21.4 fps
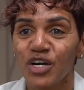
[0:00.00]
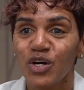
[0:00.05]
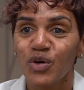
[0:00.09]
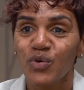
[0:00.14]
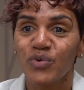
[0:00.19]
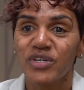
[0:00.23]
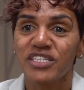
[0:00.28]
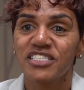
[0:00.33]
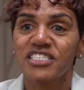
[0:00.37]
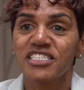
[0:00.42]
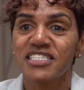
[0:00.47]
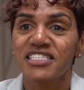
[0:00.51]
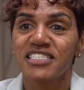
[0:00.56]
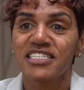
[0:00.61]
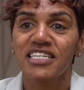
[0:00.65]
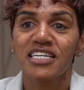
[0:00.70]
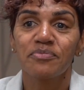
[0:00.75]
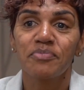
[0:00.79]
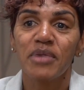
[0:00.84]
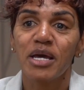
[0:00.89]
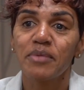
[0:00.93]
We just
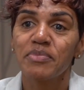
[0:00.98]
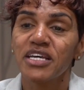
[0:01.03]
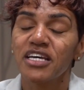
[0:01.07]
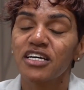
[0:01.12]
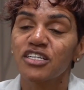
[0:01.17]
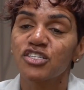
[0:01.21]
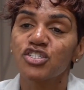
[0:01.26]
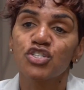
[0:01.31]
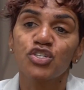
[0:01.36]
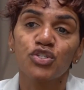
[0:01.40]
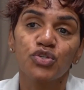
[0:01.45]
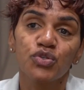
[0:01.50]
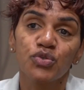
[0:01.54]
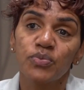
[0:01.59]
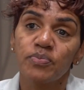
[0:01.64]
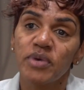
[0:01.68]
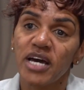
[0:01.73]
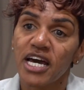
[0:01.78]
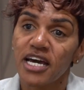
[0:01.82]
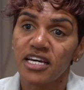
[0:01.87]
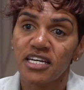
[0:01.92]
need maybe a
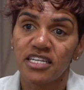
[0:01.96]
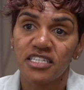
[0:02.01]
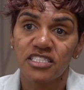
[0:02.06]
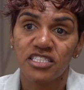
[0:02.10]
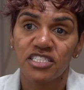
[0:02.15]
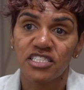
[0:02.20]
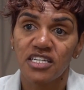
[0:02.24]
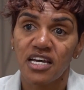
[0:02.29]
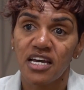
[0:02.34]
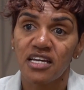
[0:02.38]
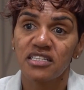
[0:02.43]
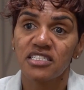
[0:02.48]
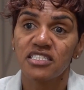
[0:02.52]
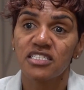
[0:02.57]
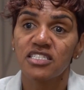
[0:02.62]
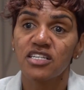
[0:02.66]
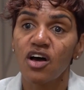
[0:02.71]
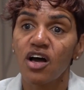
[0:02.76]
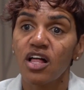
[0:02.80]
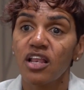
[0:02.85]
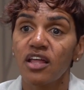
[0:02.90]
2-page, and just
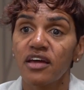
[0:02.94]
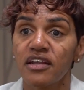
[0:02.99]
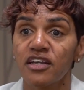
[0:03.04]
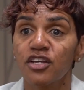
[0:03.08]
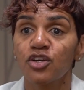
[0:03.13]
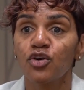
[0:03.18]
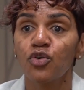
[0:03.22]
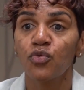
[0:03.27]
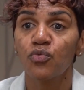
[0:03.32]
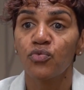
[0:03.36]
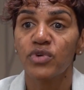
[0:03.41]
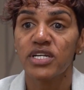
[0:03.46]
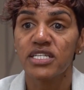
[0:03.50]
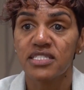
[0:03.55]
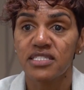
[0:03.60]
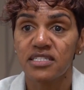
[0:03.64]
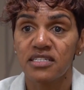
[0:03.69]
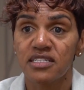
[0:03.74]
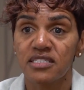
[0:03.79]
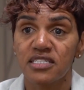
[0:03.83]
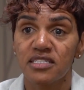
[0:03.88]
highlighting your
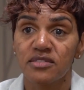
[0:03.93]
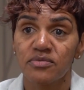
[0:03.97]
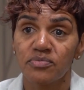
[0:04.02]
recent,